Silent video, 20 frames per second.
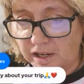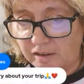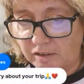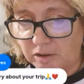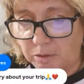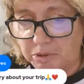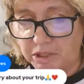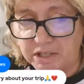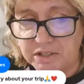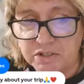
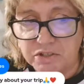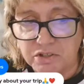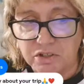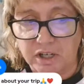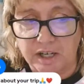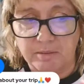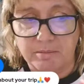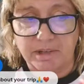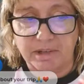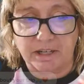Everybody's
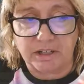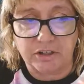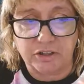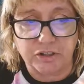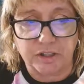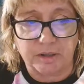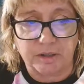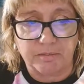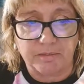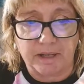sorry about your
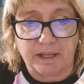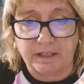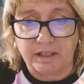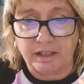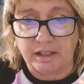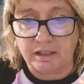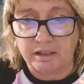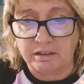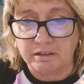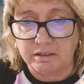trip,
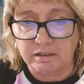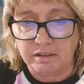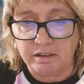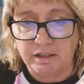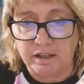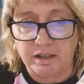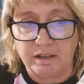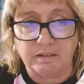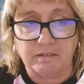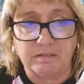Maggie.
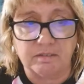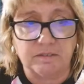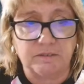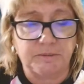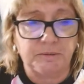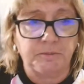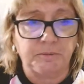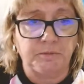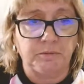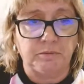Yeah,
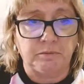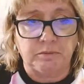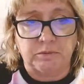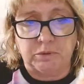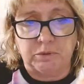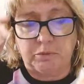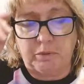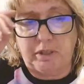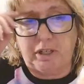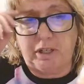
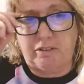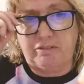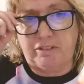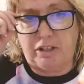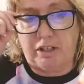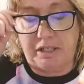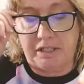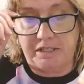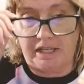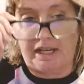we are
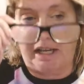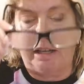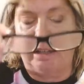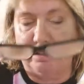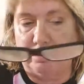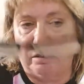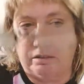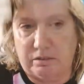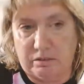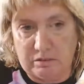very
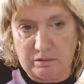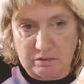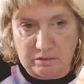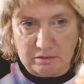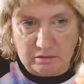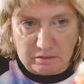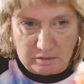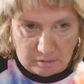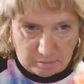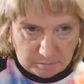sad,
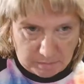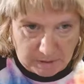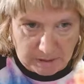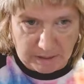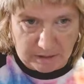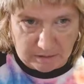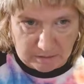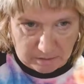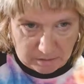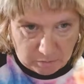
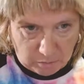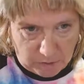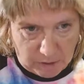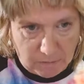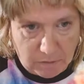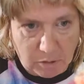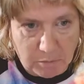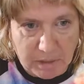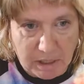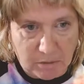but we
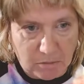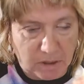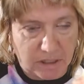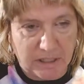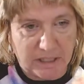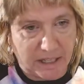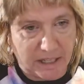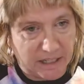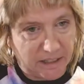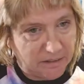will meet
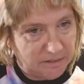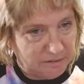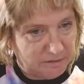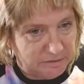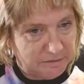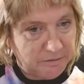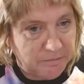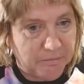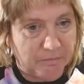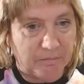one day.
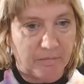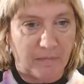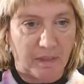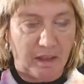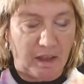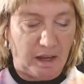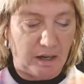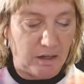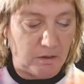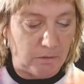
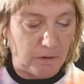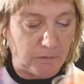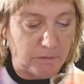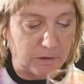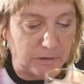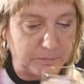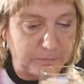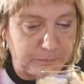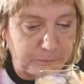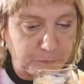I know we
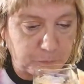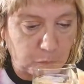will.